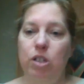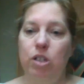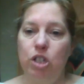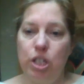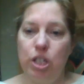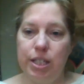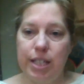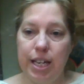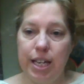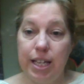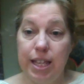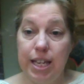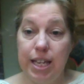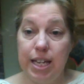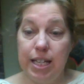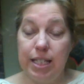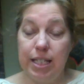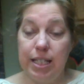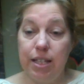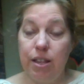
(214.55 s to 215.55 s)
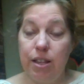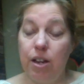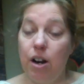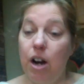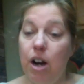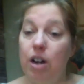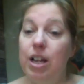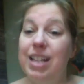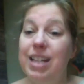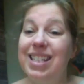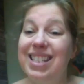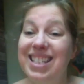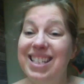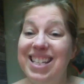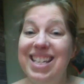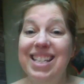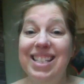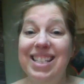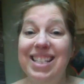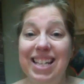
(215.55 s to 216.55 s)
Just like this, there are
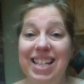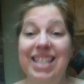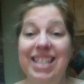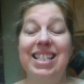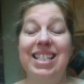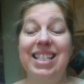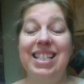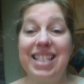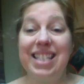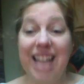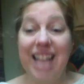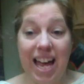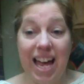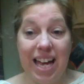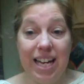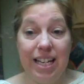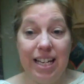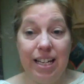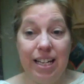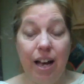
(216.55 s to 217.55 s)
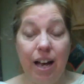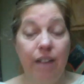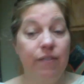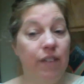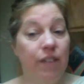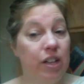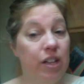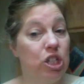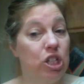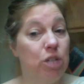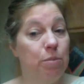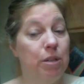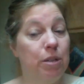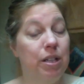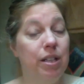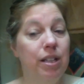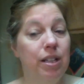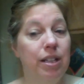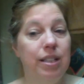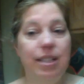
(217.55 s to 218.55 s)
seeds inside. A
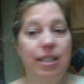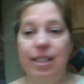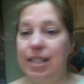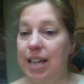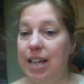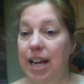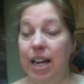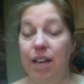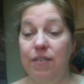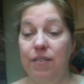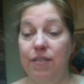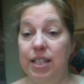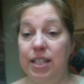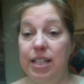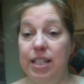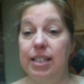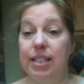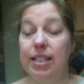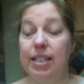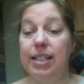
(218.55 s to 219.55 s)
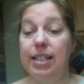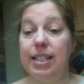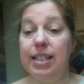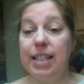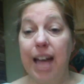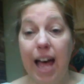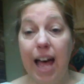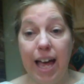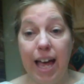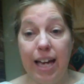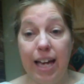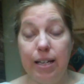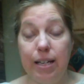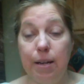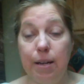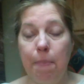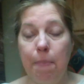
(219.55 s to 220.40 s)
vegetable does not have seeds inside.